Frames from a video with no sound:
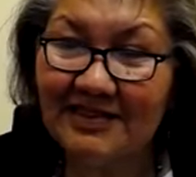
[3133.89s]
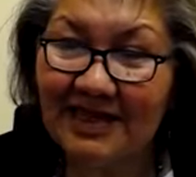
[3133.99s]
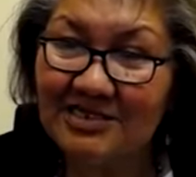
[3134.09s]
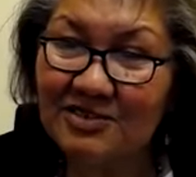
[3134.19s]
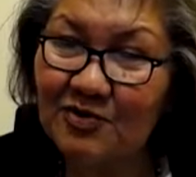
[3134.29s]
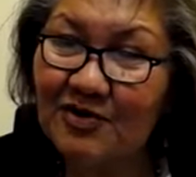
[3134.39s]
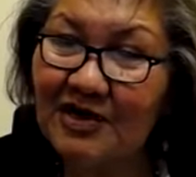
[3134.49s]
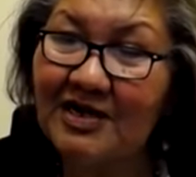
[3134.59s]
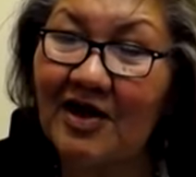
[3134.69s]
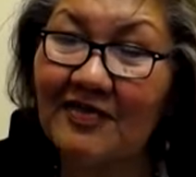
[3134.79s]
That's where
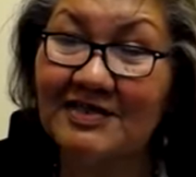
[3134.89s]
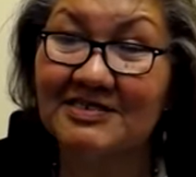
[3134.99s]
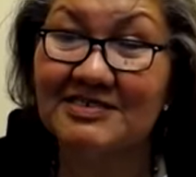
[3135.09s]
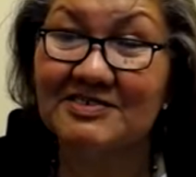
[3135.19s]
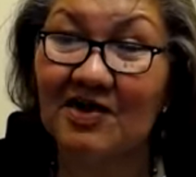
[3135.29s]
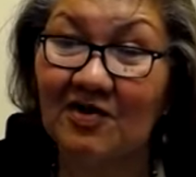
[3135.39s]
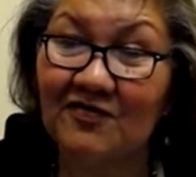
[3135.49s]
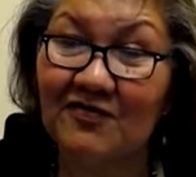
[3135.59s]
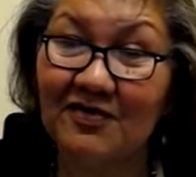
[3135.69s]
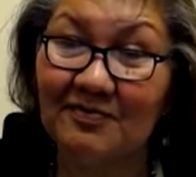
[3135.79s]
I got this
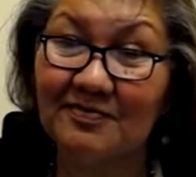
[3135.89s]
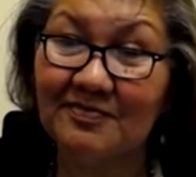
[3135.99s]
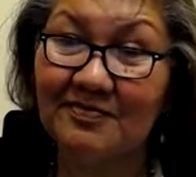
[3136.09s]
song from.